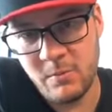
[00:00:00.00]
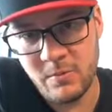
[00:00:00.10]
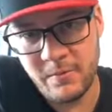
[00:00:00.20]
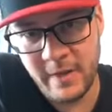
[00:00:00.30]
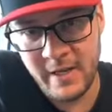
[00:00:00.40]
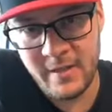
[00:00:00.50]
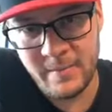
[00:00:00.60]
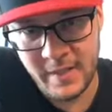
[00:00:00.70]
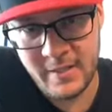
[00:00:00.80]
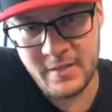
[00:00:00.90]
find a
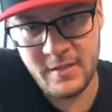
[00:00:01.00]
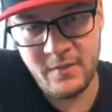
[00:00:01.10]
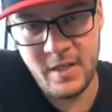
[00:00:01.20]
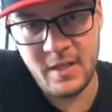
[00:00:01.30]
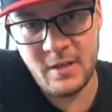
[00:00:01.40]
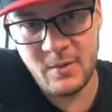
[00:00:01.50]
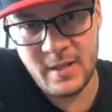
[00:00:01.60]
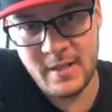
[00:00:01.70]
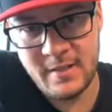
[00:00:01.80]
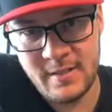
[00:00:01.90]
place in the video where
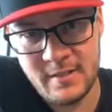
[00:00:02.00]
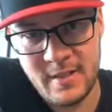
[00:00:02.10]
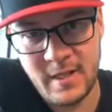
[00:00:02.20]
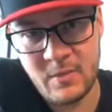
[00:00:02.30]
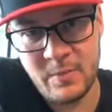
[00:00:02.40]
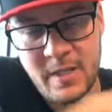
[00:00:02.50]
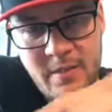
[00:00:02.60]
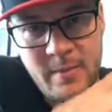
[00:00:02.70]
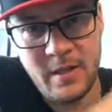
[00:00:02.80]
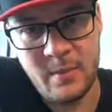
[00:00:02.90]
he's in second place
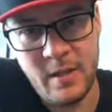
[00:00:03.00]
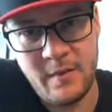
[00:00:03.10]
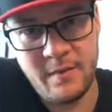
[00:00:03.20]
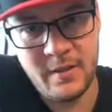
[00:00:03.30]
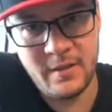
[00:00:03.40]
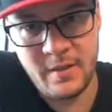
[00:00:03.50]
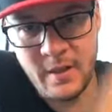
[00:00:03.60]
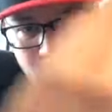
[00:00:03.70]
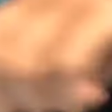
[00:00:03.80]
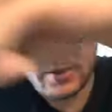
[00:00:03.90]
behind Mayfield.
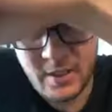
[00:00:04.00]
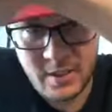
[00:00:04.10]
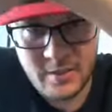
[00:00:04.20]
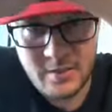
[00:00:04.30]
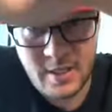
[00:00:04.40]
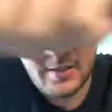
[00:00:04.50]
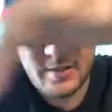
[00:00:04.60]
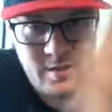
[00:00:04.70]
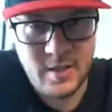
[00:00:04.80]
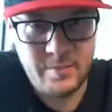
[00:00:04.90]
So he goes down the
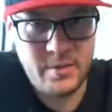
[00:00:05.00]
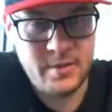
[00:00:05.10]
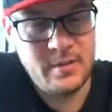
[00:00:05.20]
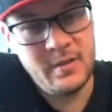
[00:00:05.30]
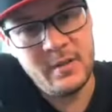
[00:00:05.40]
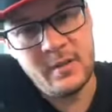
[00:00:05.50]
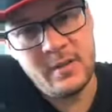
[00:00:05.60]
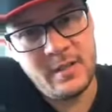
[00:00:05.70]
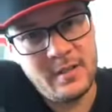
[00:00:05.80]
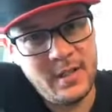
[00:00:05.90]
steps,
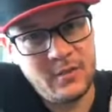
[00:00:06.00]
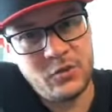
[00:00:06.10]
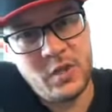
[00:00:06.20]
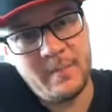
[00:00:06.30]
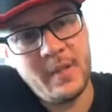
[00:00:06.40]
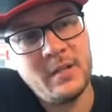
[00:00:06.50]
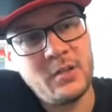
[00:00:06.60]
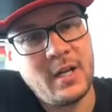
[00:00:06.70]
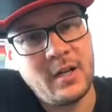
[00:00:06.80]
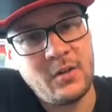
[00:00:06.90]
the single jump into
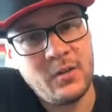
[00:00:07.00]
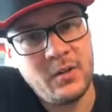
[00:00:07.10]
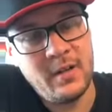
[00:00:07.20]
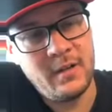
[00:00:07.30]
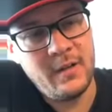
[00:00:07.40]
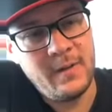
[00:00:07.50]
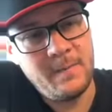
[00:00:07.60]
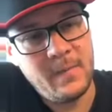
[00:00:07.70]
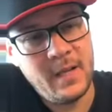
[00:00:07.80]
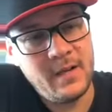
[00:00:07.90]
that corner,
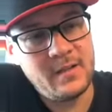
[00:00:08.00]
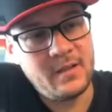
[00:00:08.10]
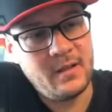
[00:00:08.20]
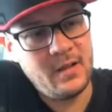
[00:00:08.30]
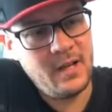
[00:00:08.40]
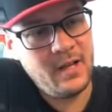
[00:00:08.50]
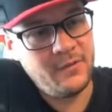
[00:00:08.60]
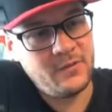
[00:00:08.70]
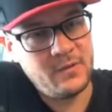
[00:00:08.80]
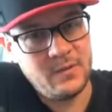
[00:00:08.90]
then it's left,